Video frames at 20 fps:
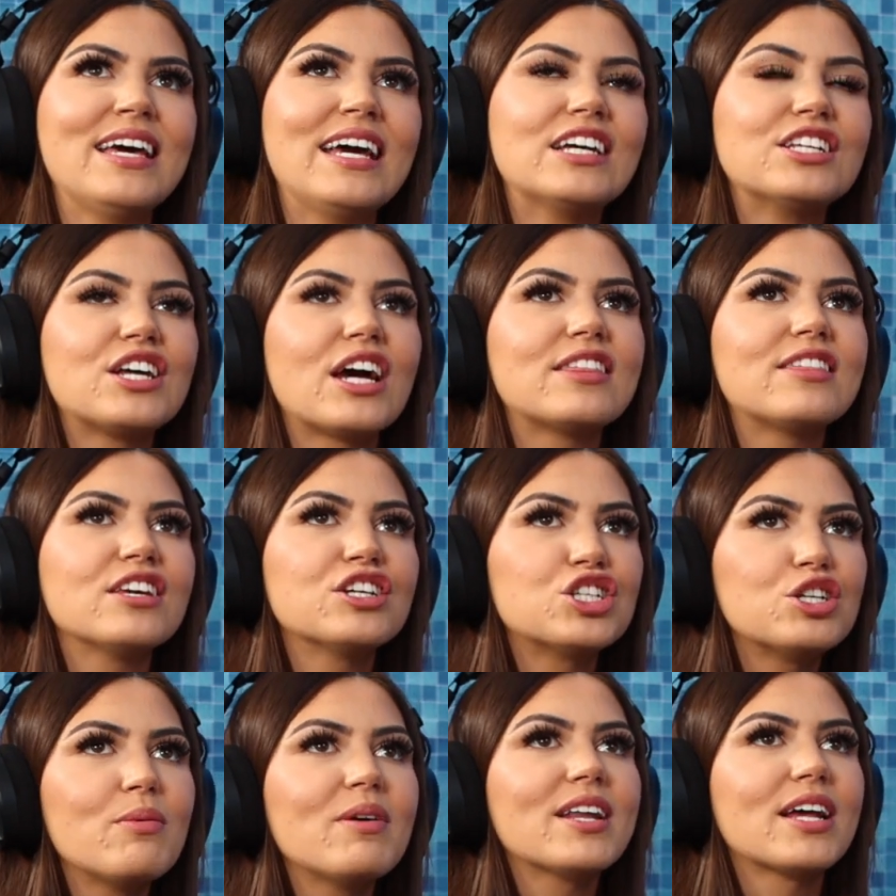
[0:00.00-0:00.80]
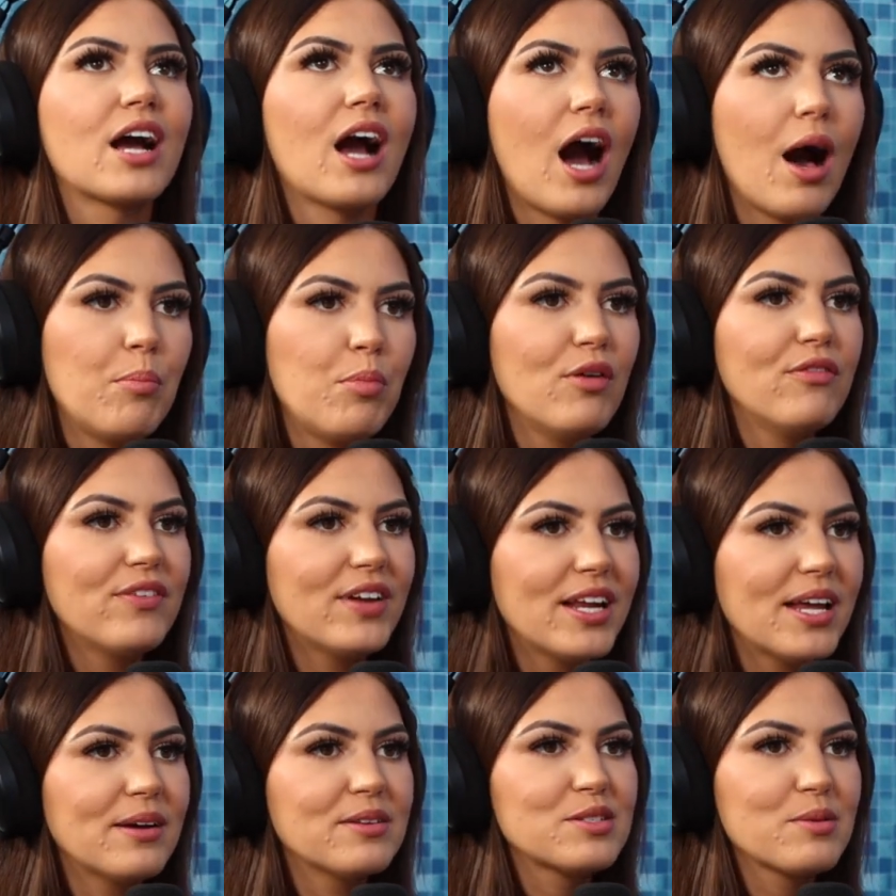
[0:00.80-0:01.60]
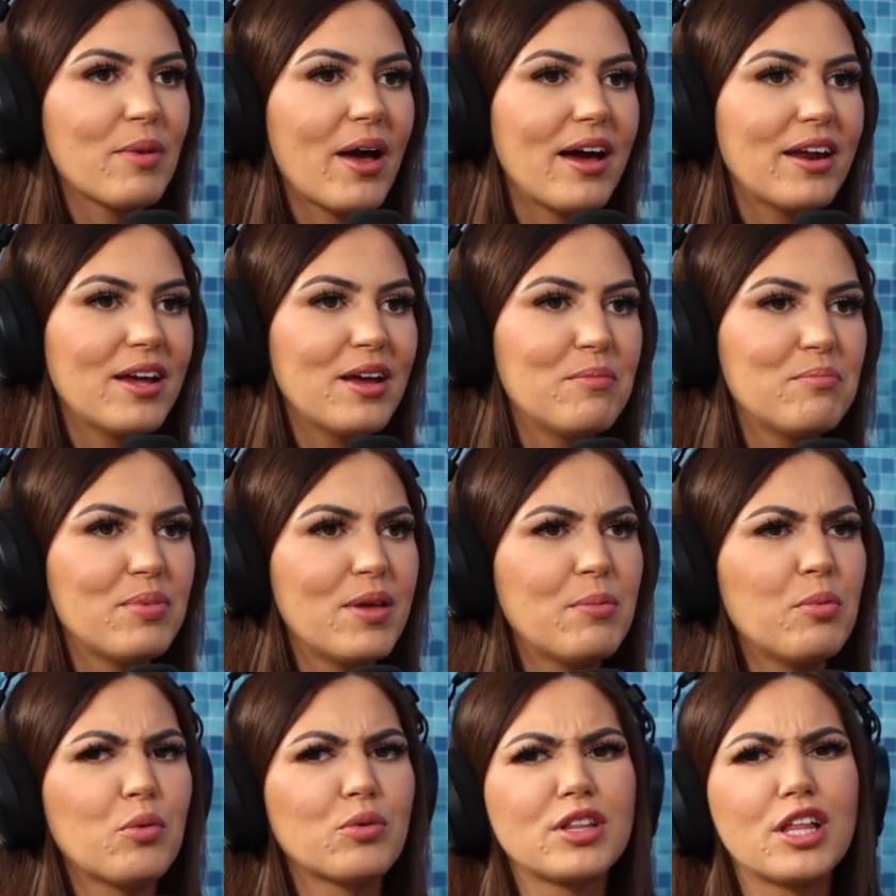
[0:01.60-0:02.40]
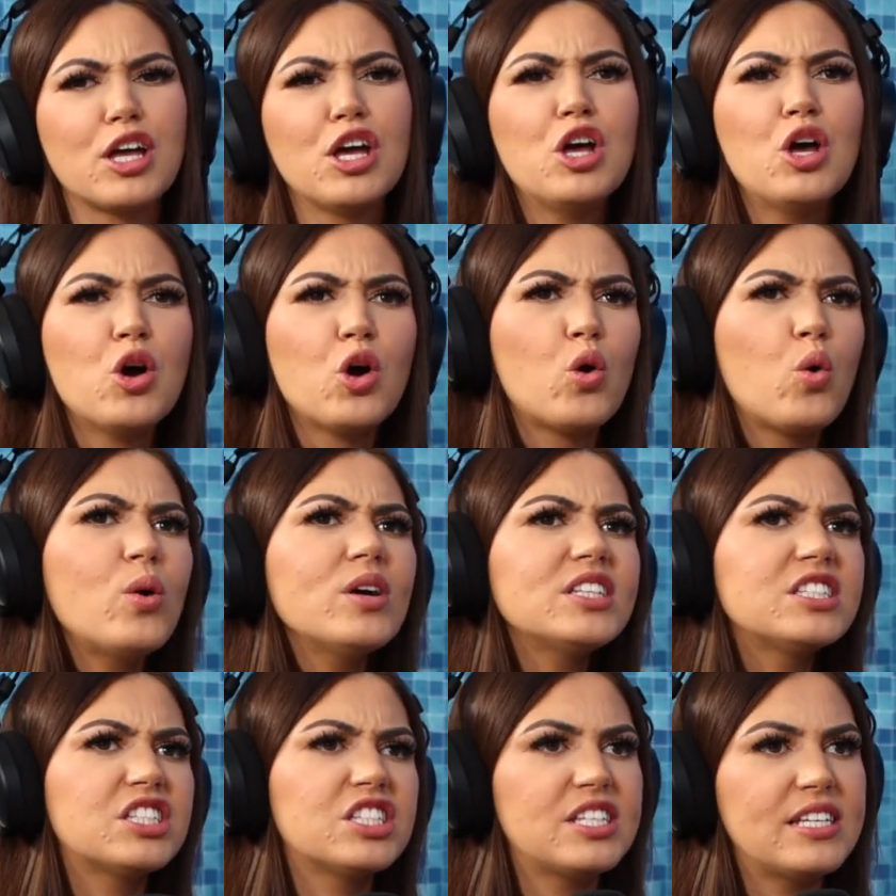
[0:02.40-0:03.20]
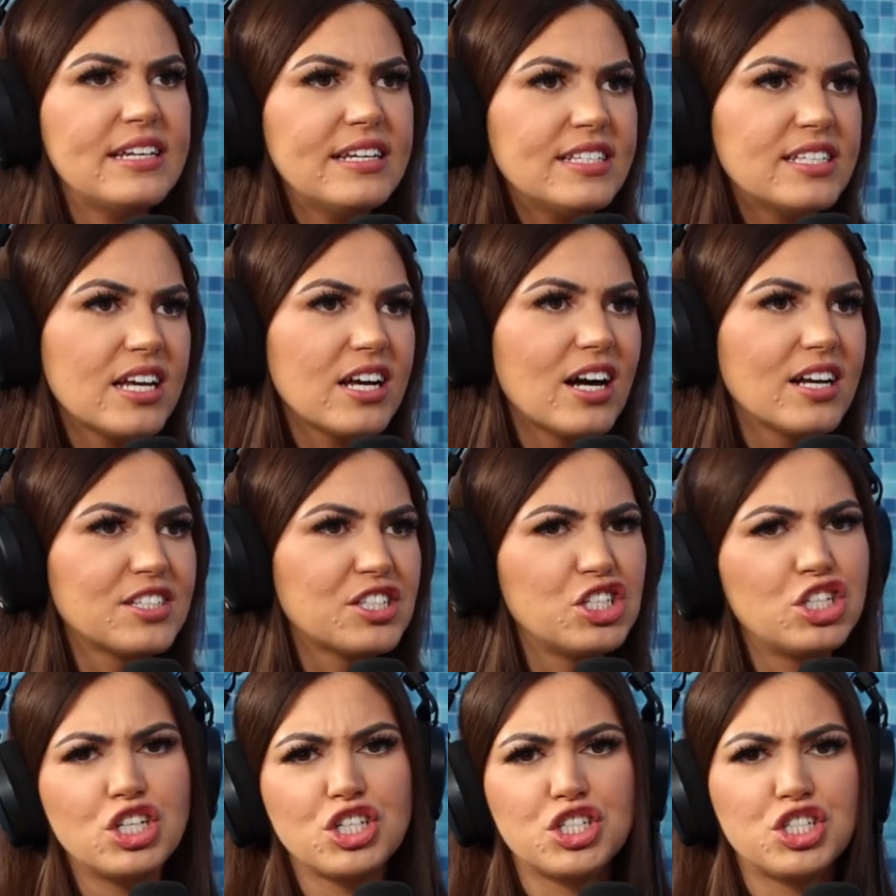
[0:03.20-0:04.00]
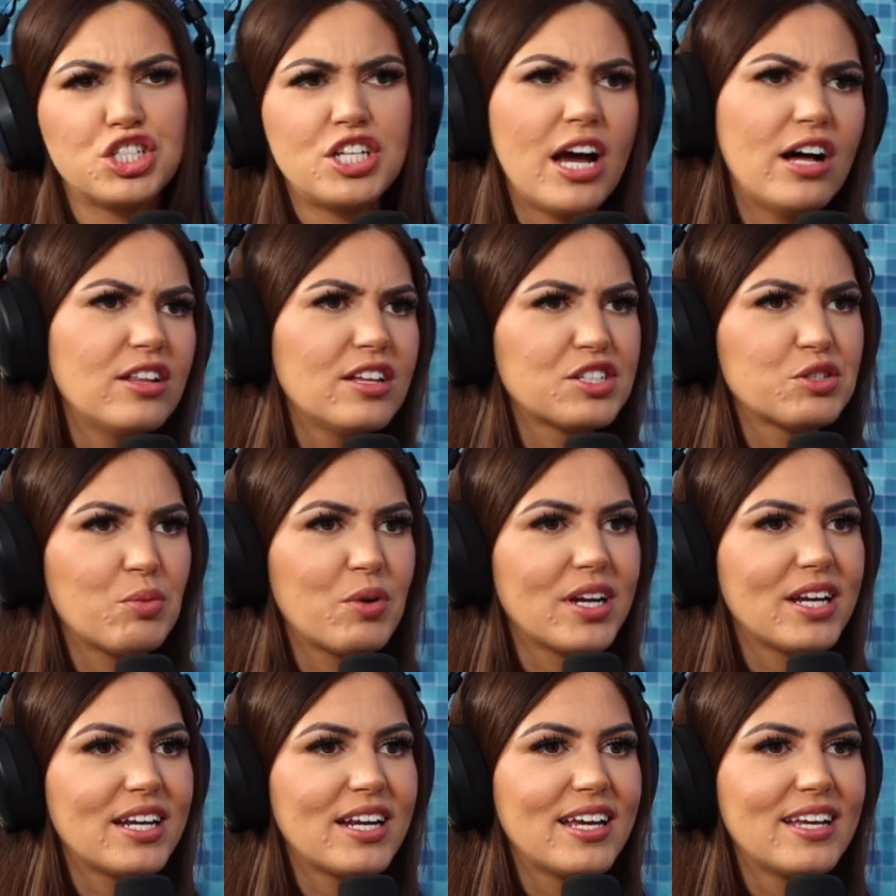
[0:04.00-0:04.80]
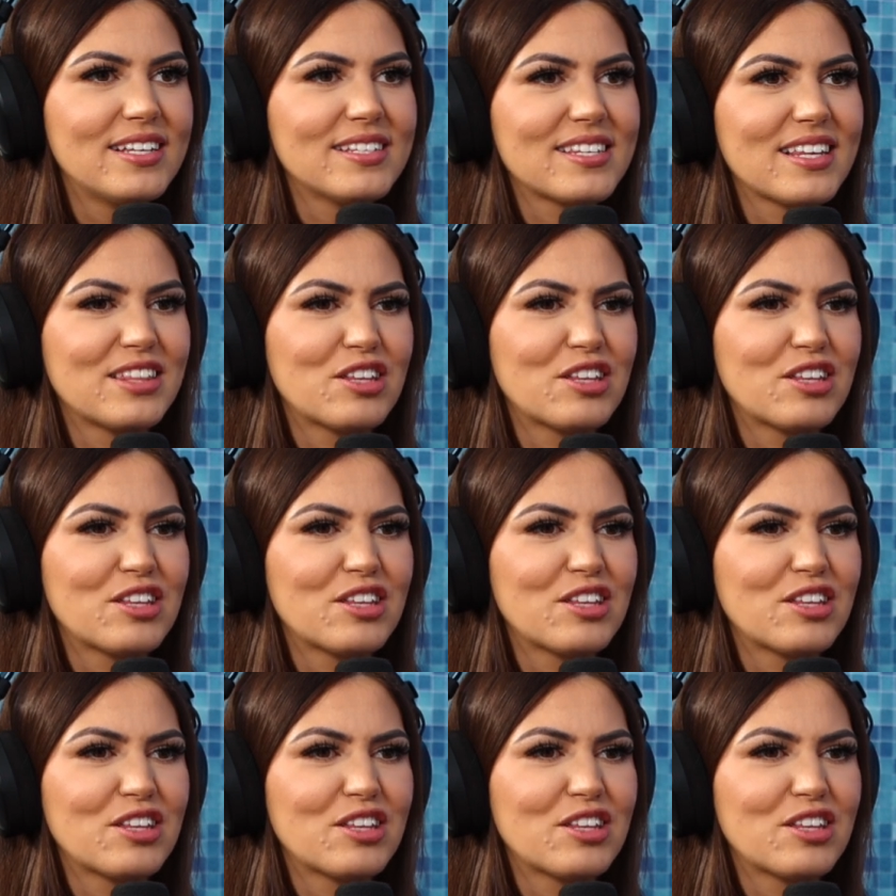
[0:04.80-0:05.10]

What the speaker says: And I think she made a couple videos about it and people were like, quit teasing us and just tell us what it is.